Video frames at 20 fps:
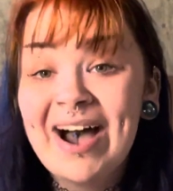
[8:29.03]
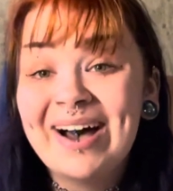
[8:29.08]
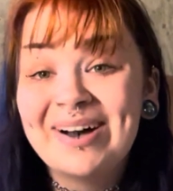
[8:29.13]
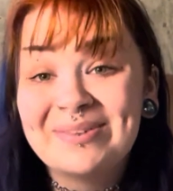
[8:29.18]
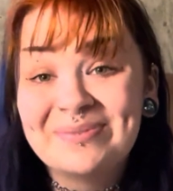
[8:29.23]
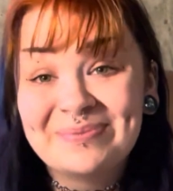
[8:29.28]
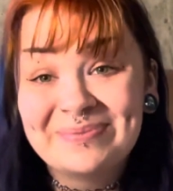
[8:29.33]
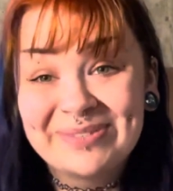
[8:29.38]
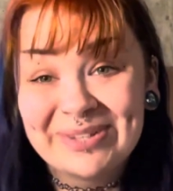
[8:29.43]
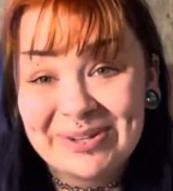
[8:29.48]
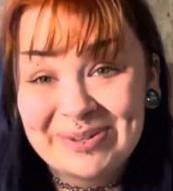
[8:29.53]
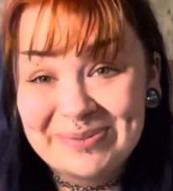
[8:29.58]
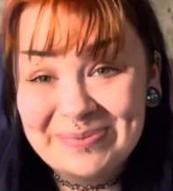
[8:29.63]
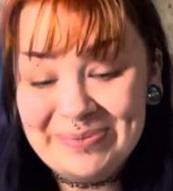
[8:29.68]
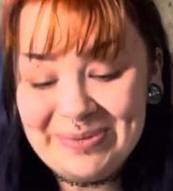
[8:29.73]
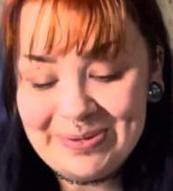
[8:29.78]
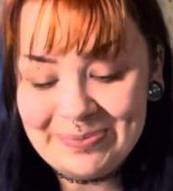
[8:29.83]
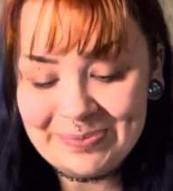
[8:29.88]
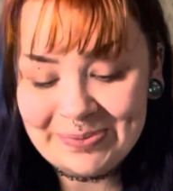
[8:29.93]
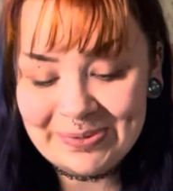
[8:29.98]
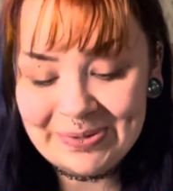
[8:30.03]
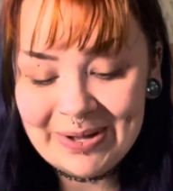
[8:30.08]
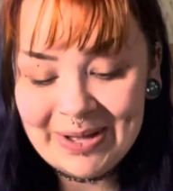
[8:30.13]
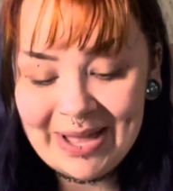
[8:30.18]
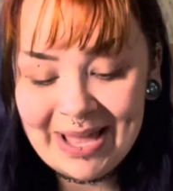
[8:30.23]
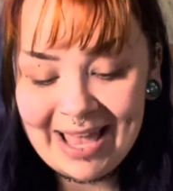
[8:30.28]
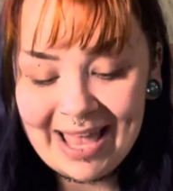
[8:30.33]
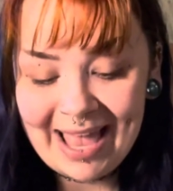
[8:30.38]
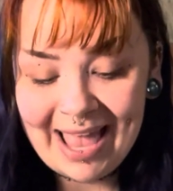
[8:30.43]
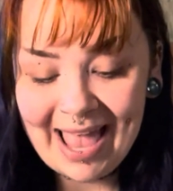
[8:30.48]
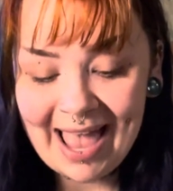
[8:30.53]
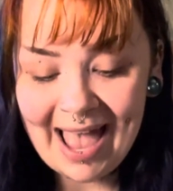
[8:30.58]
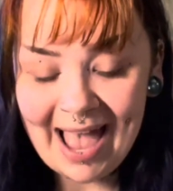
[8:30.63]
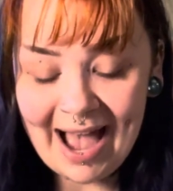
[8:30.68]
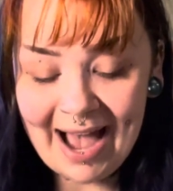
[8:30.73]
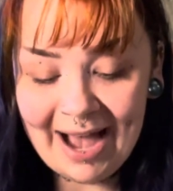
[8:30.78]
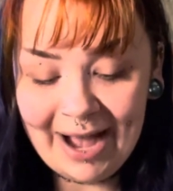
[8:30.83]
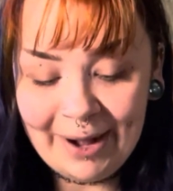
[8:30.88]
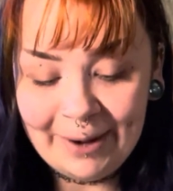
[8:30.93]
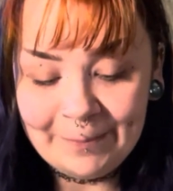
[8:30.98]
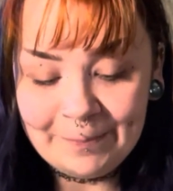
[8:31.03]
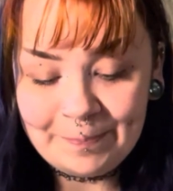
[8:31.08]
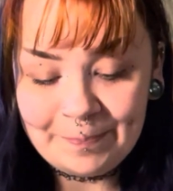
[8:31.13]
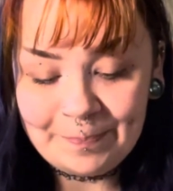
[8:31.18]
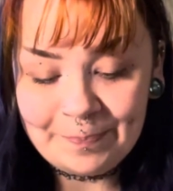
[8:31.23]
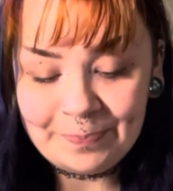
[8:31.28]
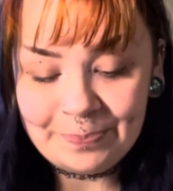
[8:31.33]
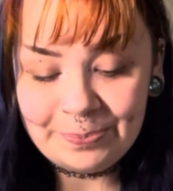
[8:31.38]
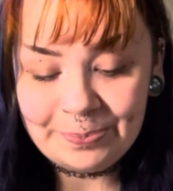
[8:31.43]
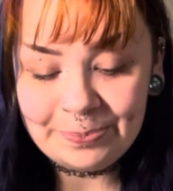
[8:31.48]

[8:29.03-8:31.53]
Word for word: from certain people. Um,